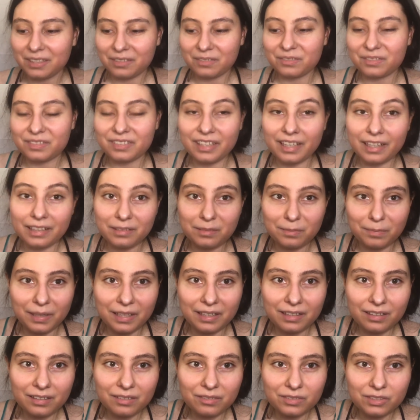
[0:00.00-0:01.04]
react
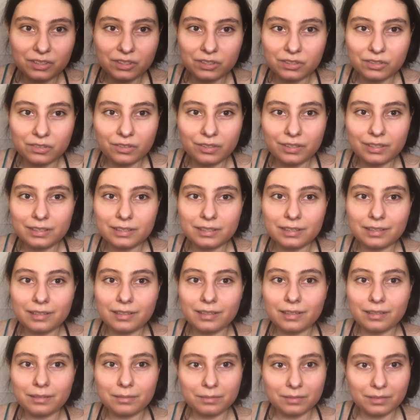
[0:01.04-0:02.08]
badly, which is crazy.
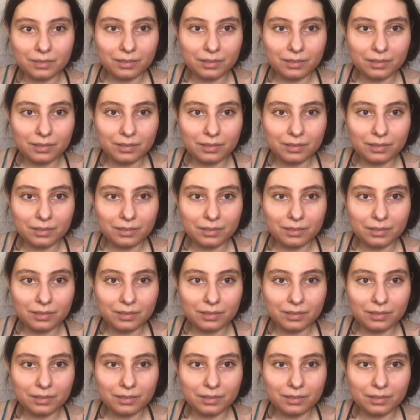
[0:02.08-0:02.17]
Like,